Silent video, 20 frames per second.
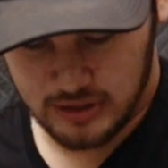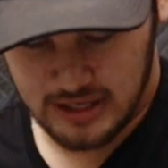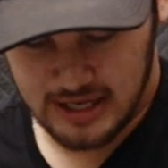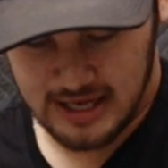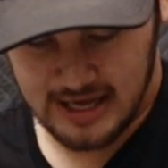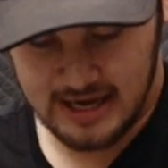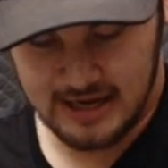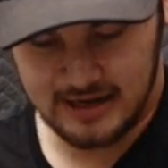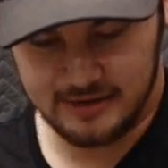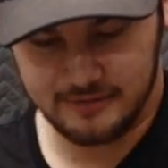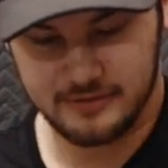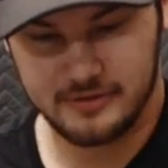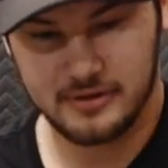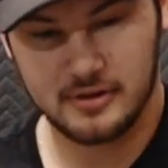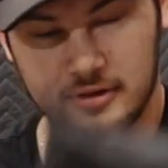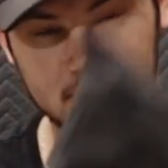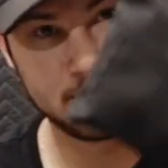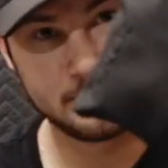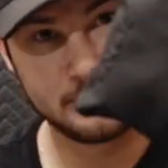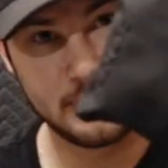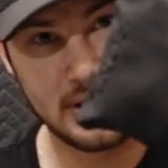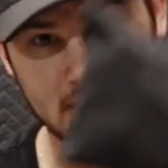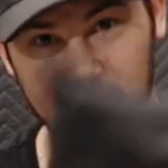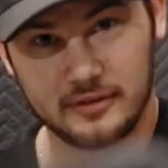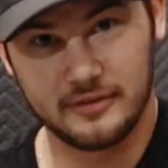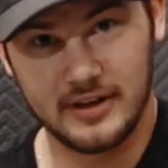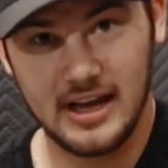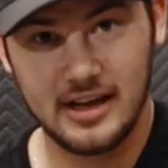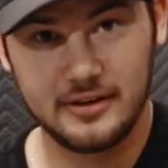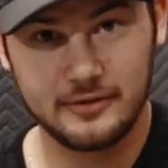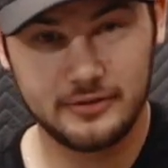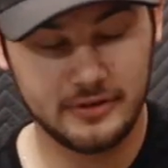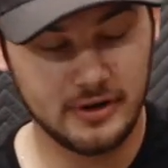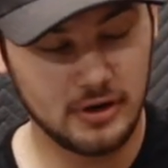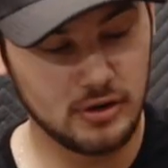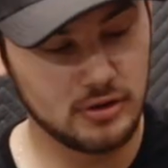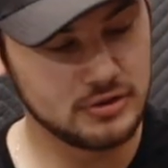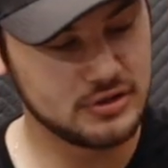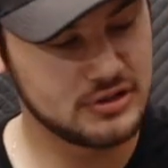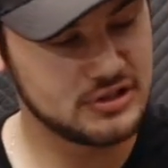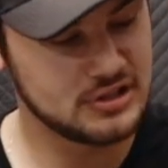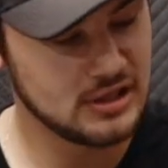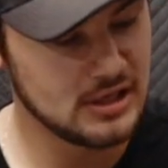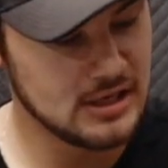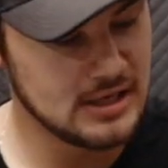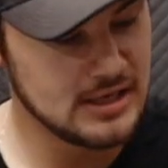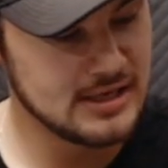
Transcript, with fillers: we have a pair of headphones,